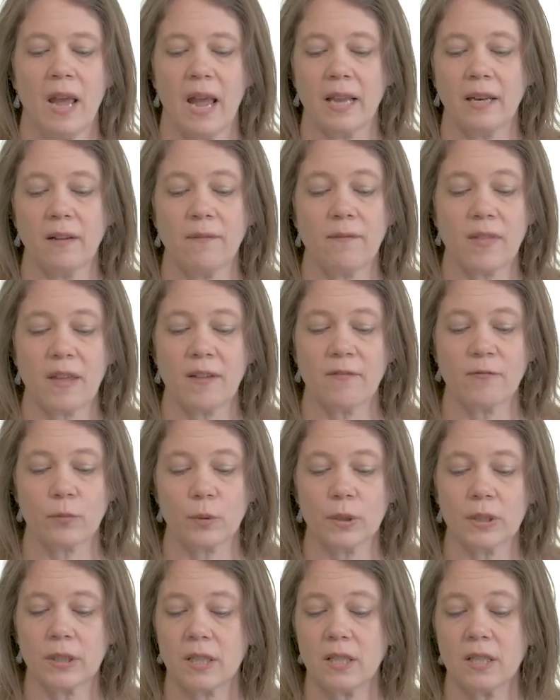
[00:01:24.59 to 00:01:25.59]
And if they've
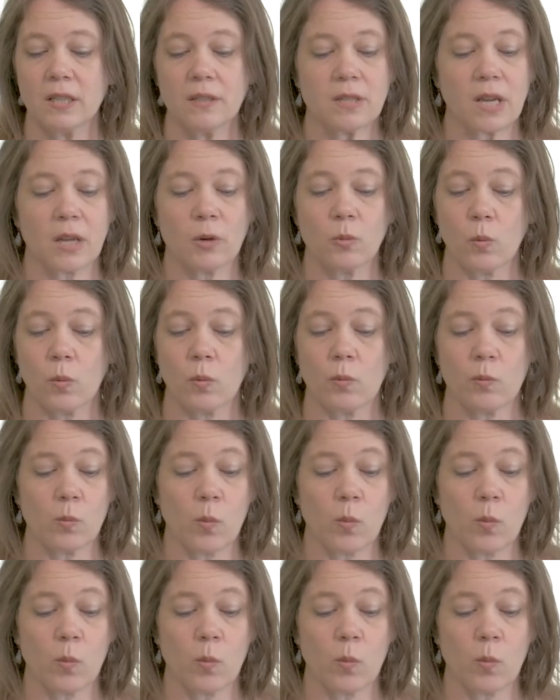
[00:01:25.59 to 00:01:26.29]
really done